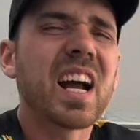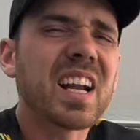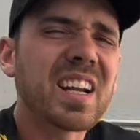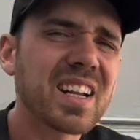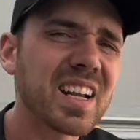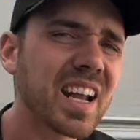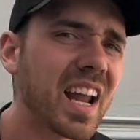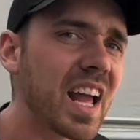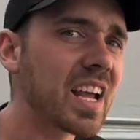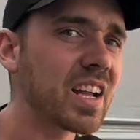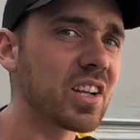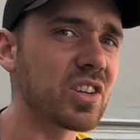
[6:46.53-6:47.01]
of
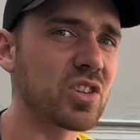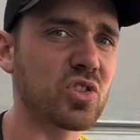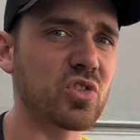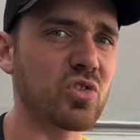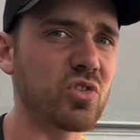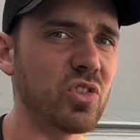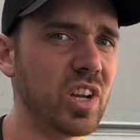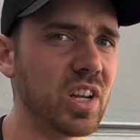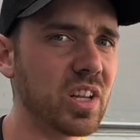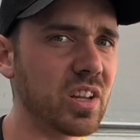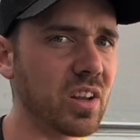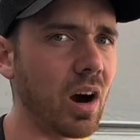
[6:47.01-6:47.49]
like a
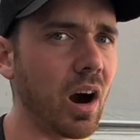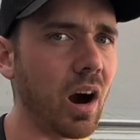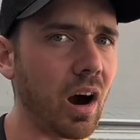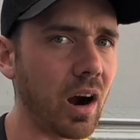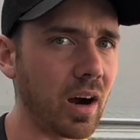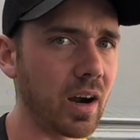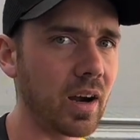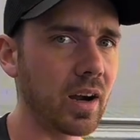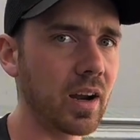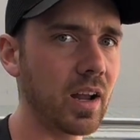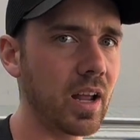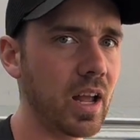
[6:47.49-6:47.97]
street
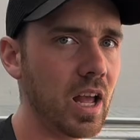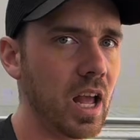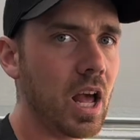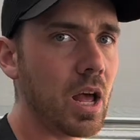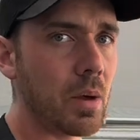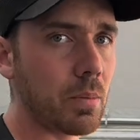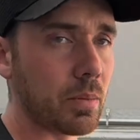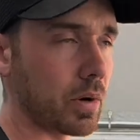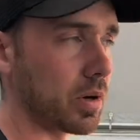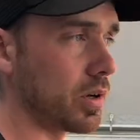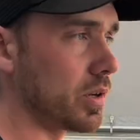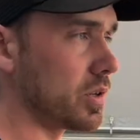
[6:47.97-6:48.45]
car,
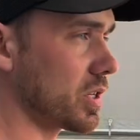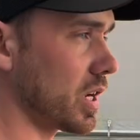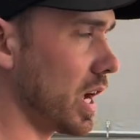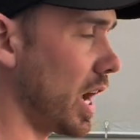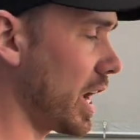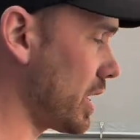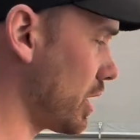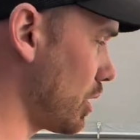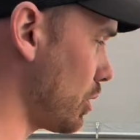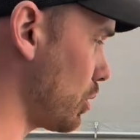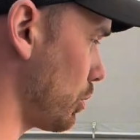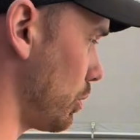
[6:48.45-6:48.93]
because I
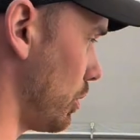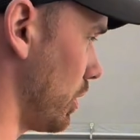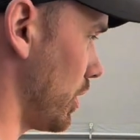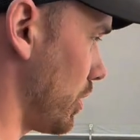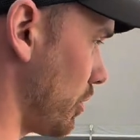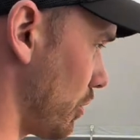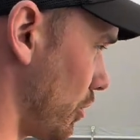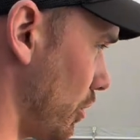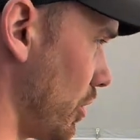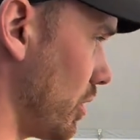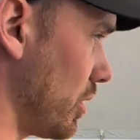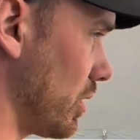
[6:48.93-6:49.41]
don't want to
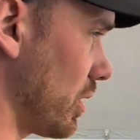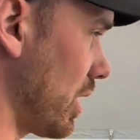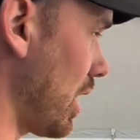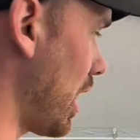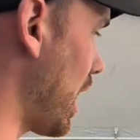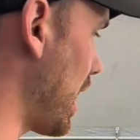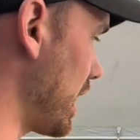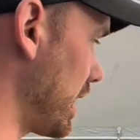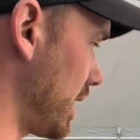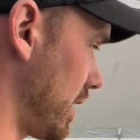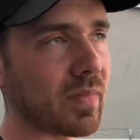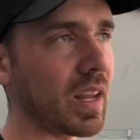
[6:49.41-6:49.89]
run
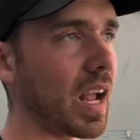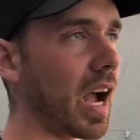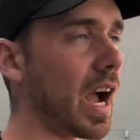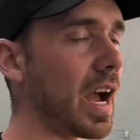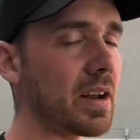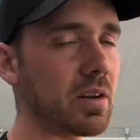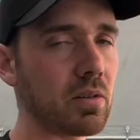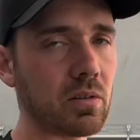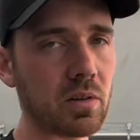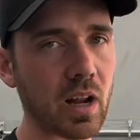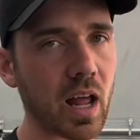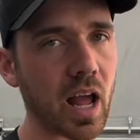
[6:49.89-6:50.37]
I
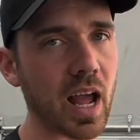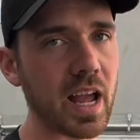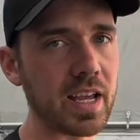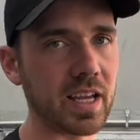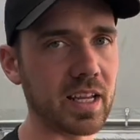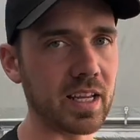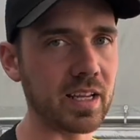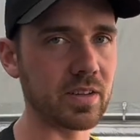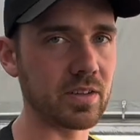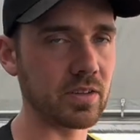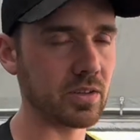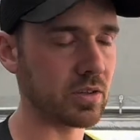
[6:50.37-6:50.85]
don't like
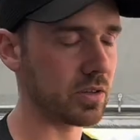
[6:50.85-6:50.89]
it. So